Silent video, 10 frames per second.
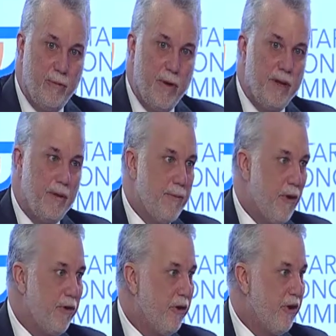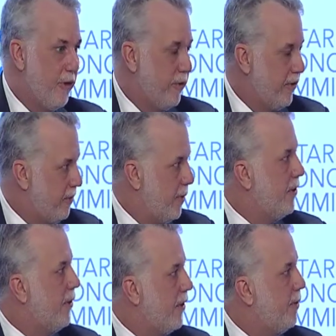a military person and used his
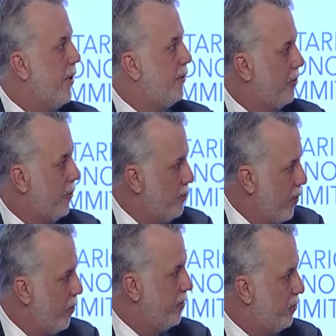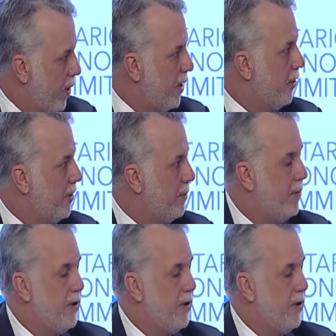military experience to impose its will on him.